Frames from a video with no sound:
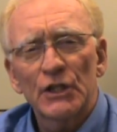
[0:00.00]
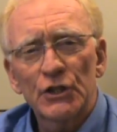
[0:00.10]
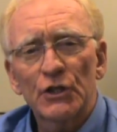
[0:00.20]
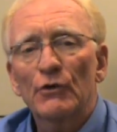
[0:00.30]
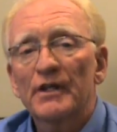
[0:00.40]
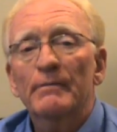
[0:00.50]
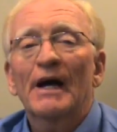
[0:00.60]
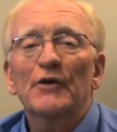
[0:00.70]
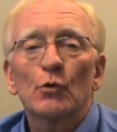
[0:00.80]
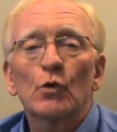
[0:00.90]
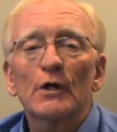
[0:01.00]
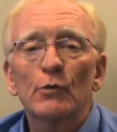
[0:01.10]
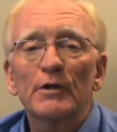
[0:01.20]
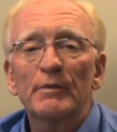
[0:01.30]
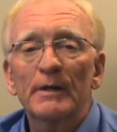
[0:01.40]
show them how to work
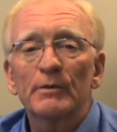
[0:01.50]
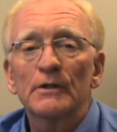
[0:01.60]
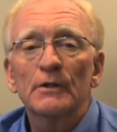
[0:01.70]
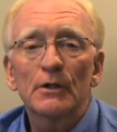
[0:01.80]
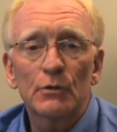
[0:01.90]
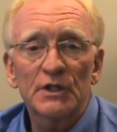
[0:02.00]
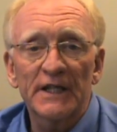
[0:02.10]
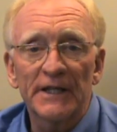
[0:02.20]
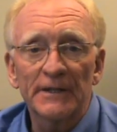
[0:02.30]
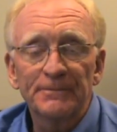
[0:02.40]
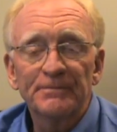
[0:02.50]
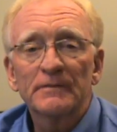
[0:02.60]
with people who stutter.